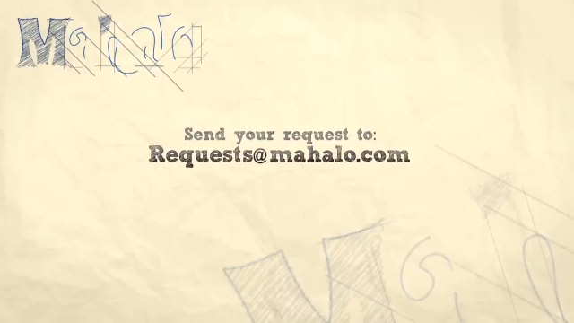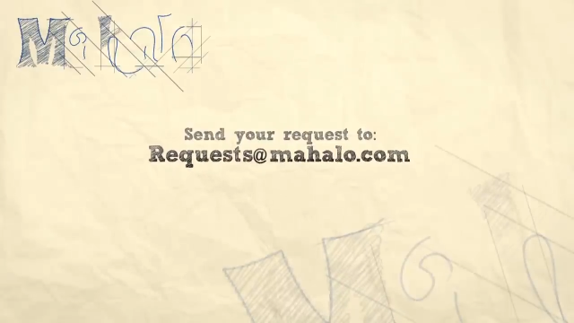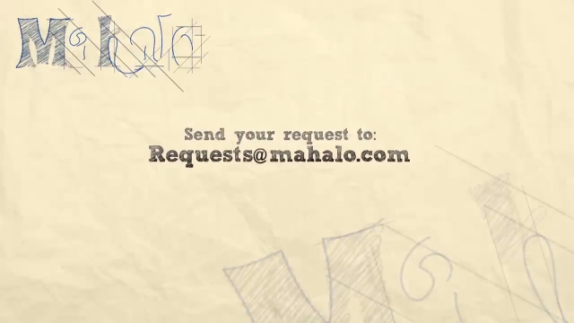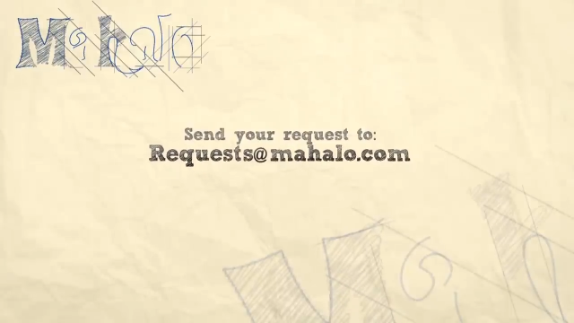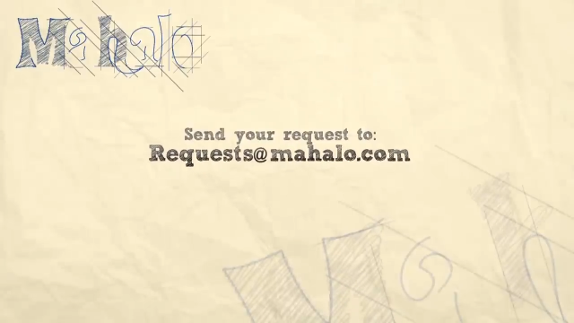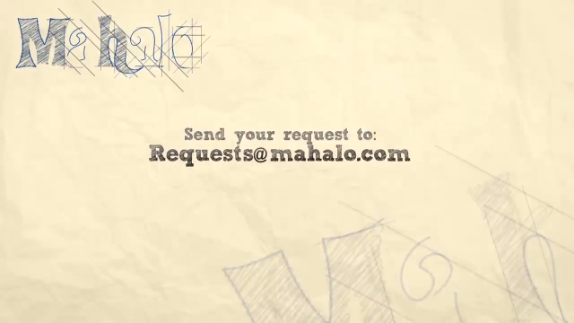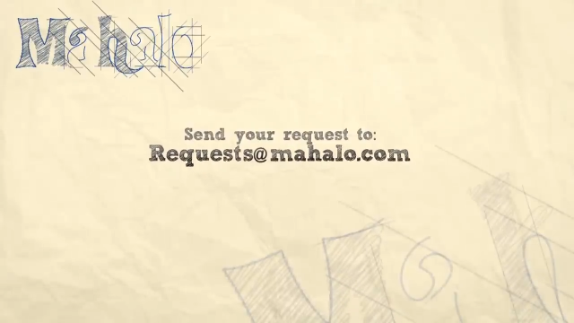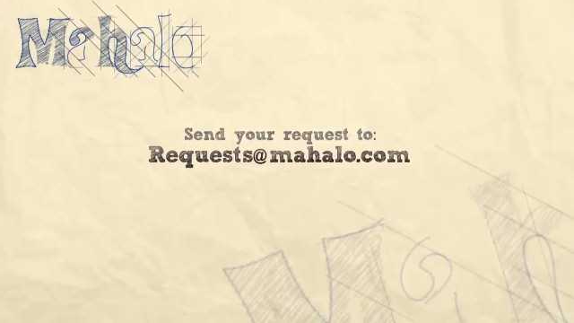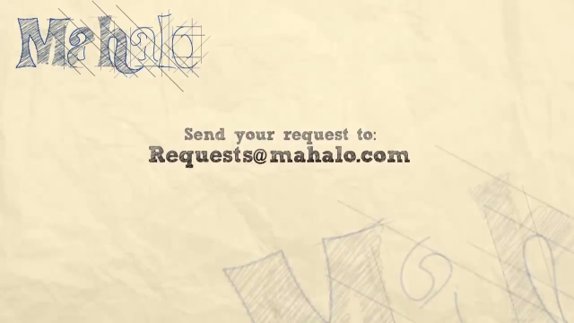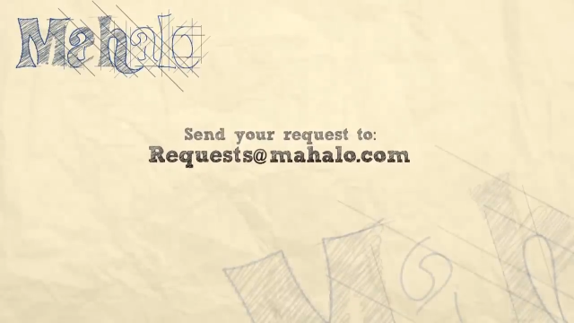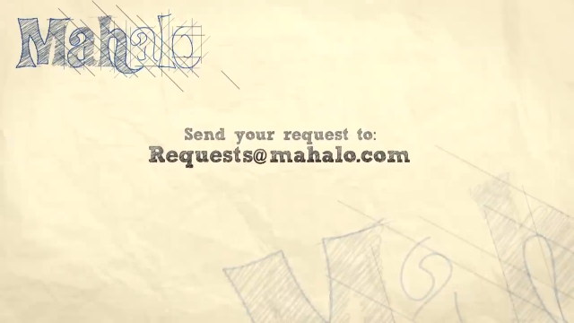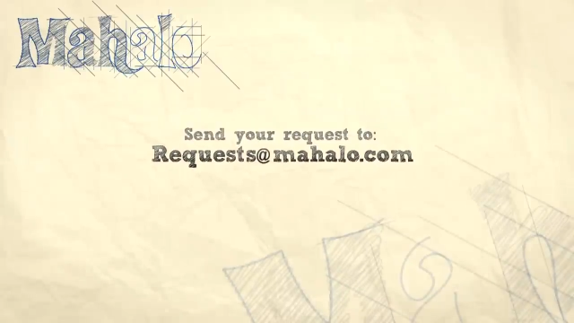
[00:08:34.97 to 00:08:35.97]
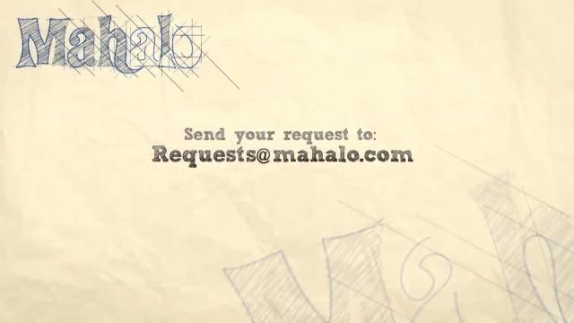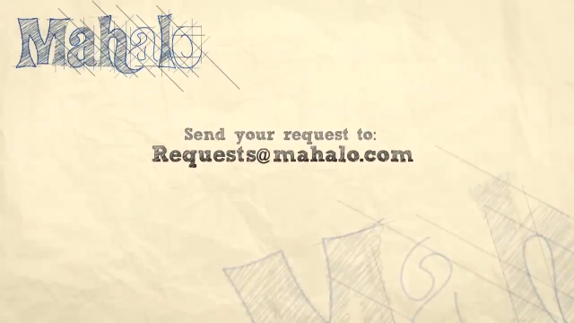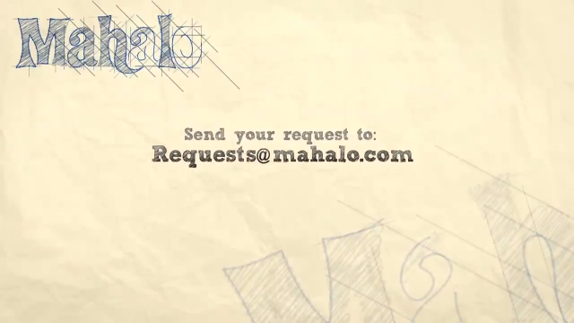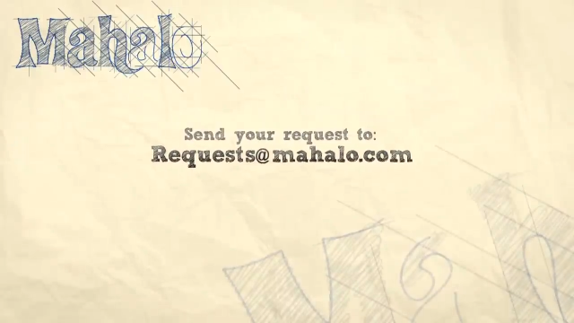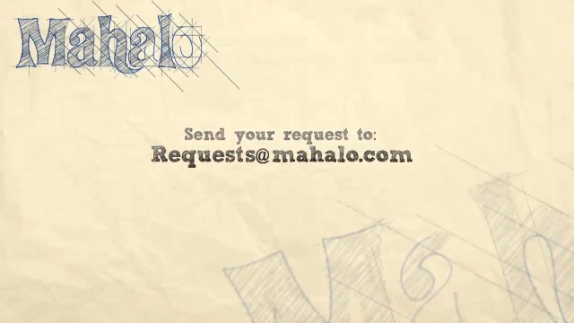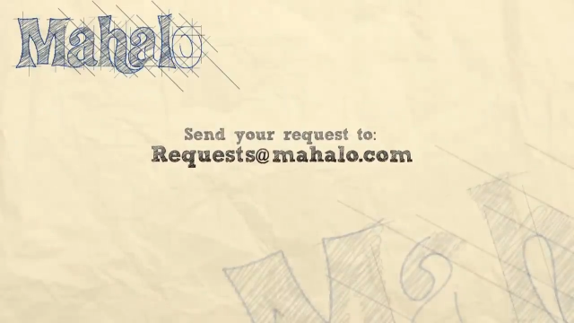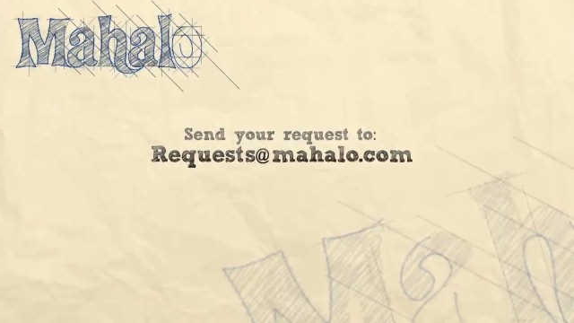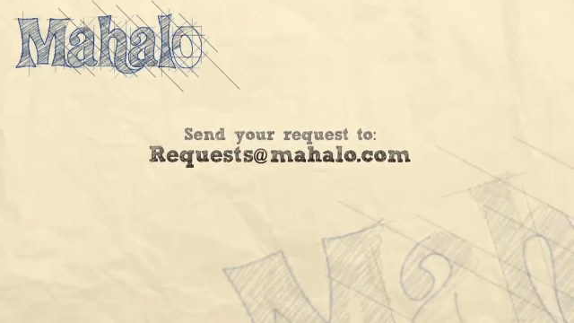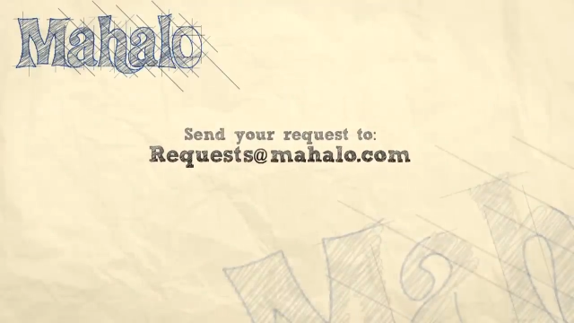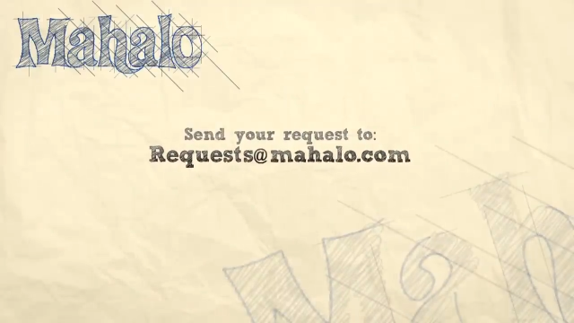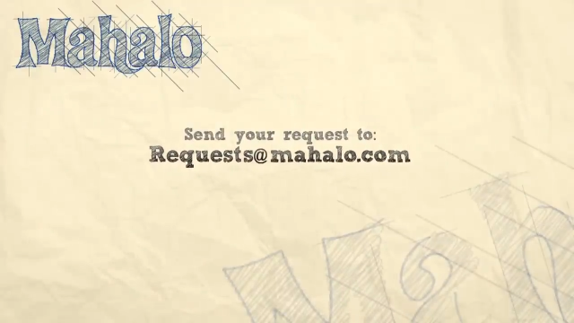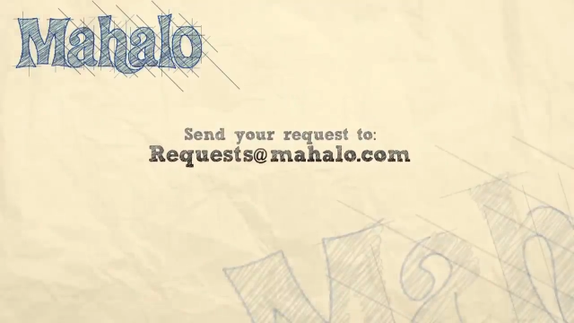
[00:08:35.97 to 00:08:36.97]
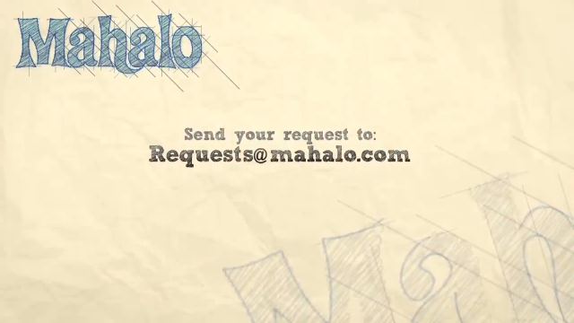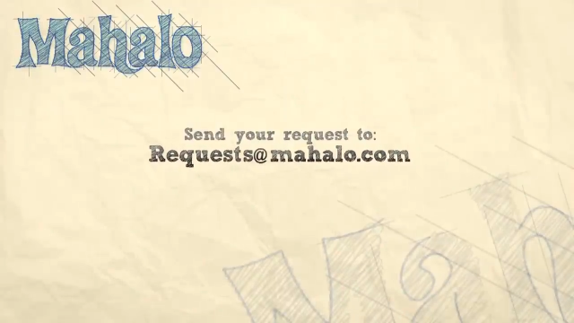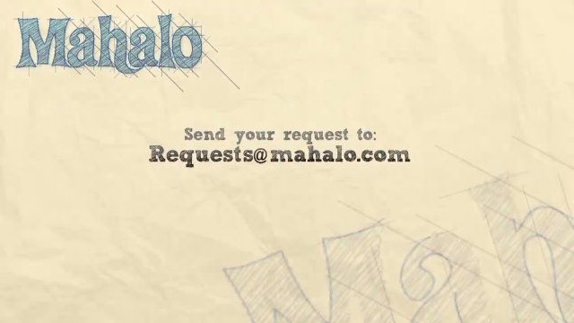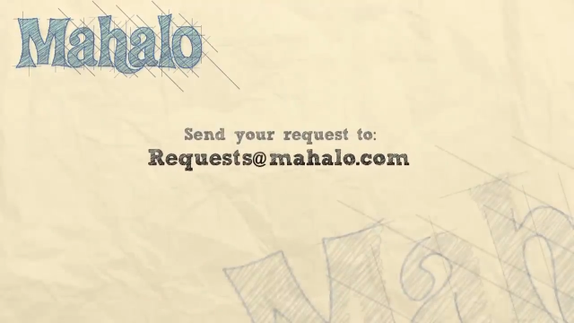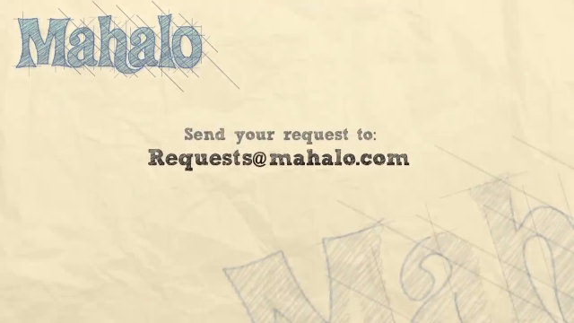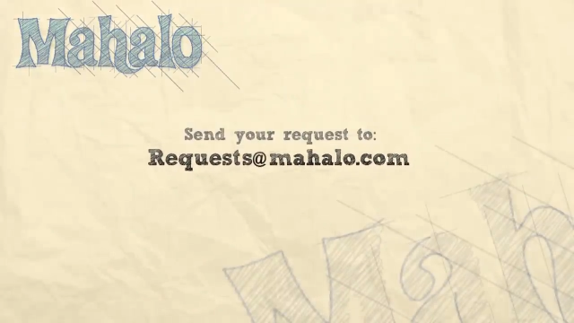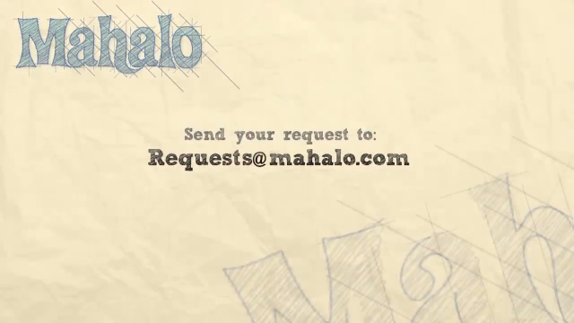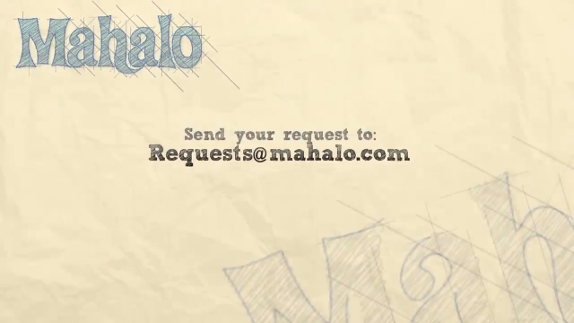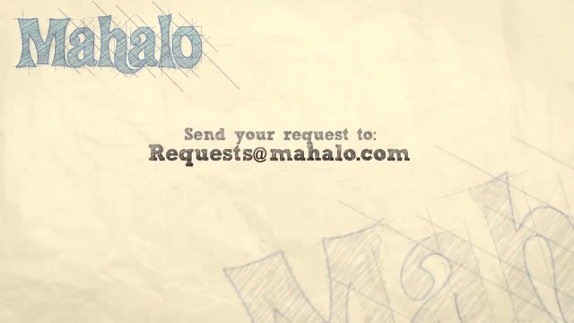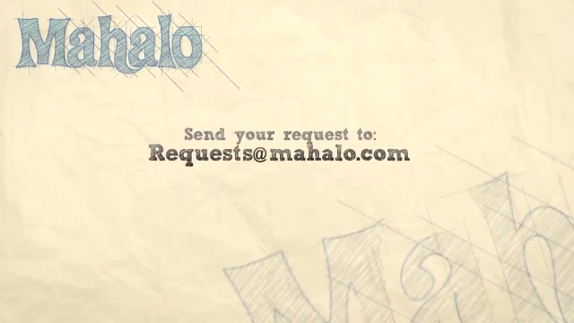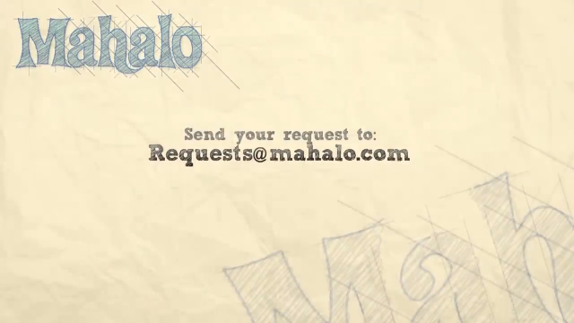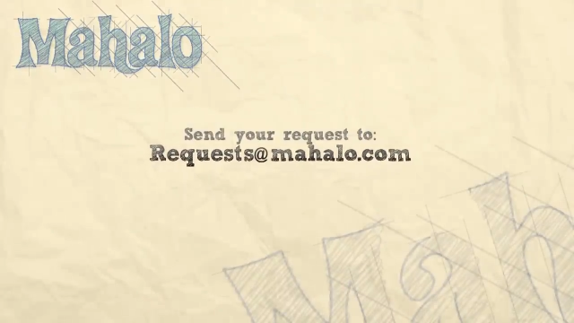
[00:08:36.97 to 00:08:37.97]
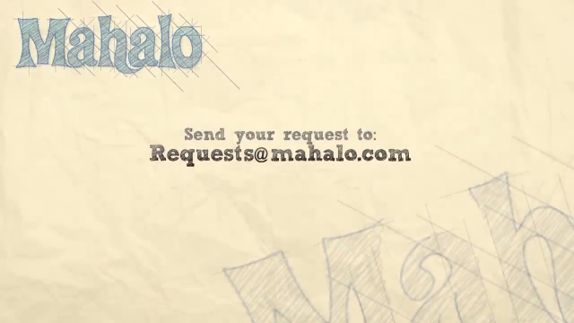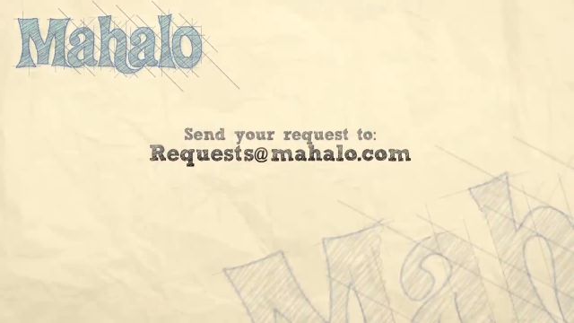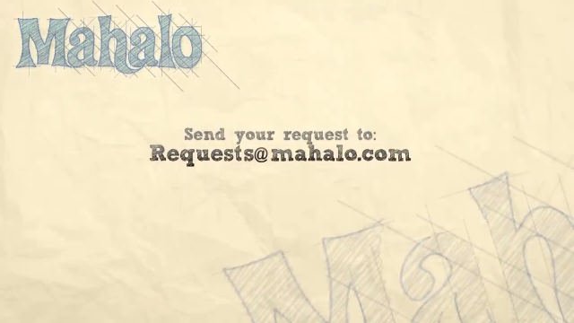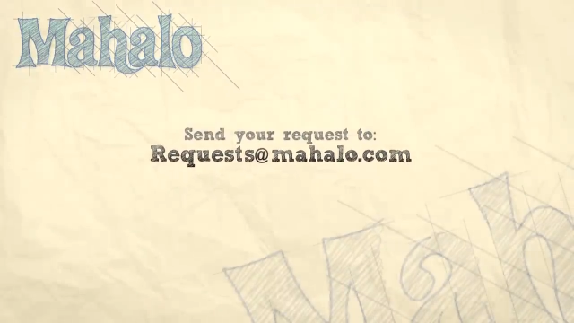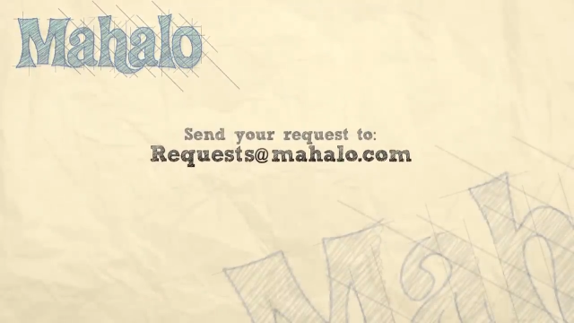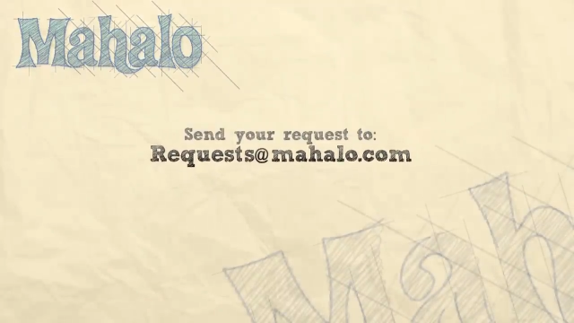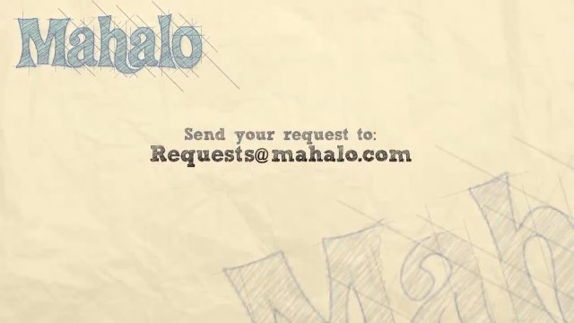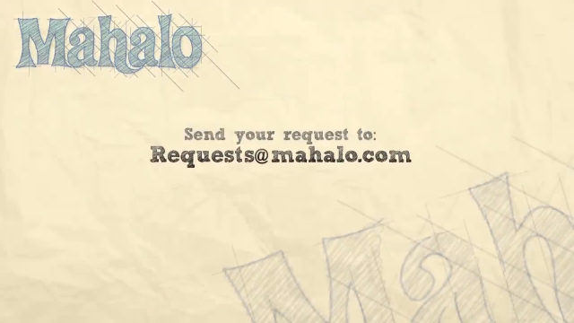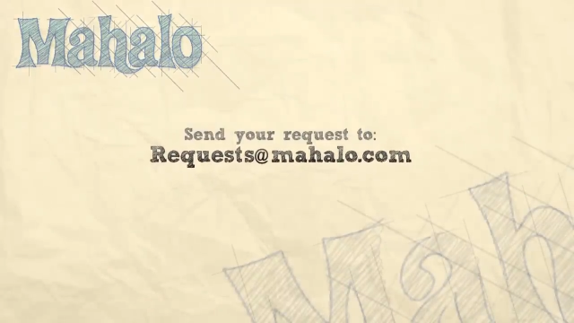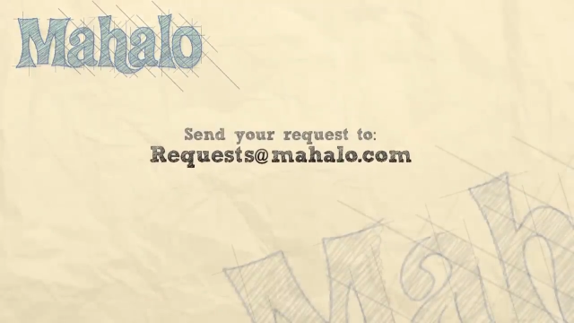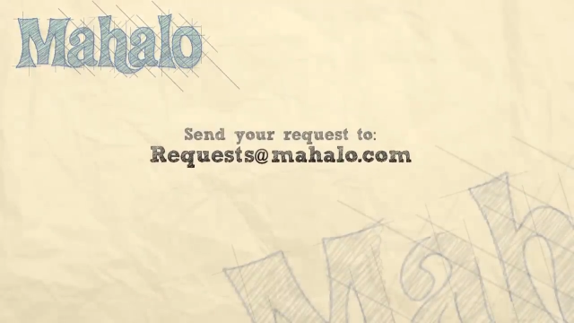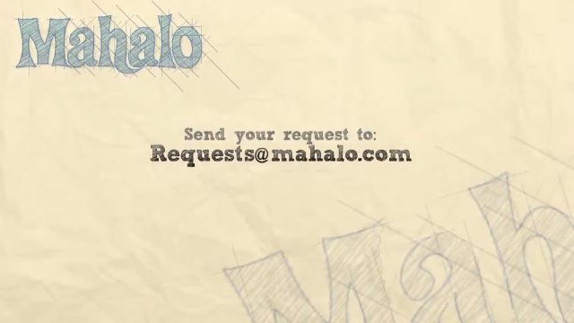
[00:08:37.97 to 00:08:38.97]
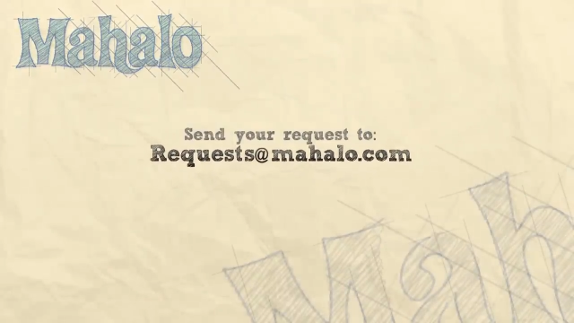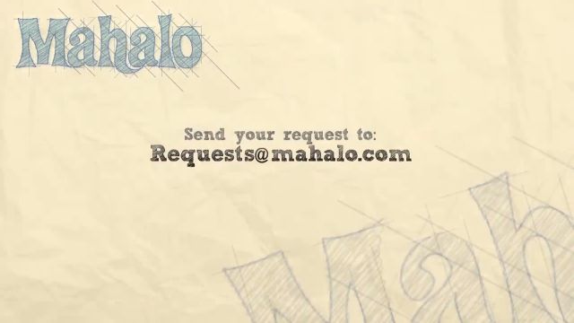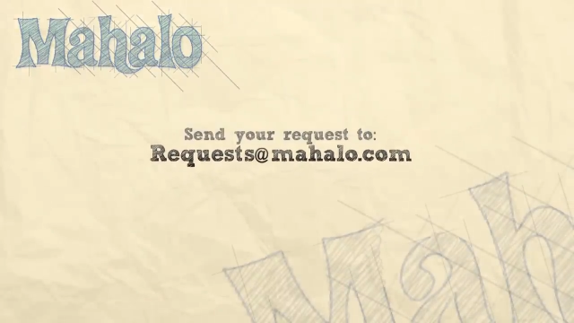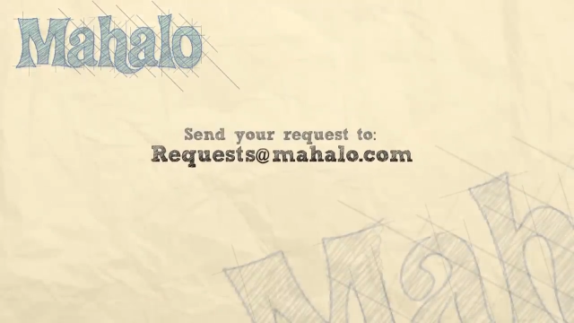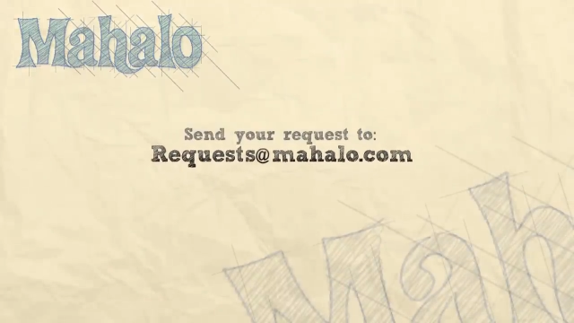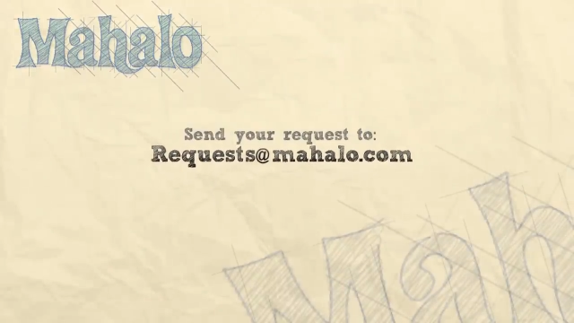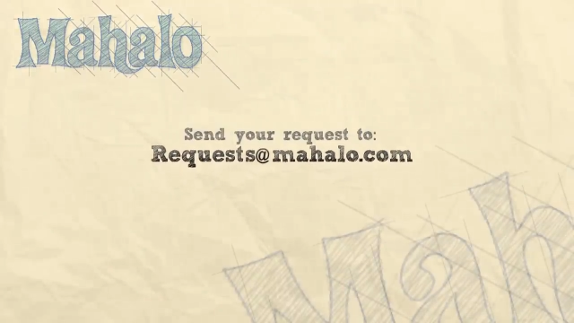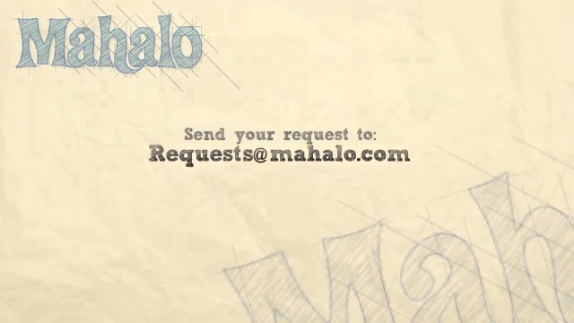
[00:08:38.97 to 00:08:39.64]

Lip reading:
Nobody's mouth can be seen.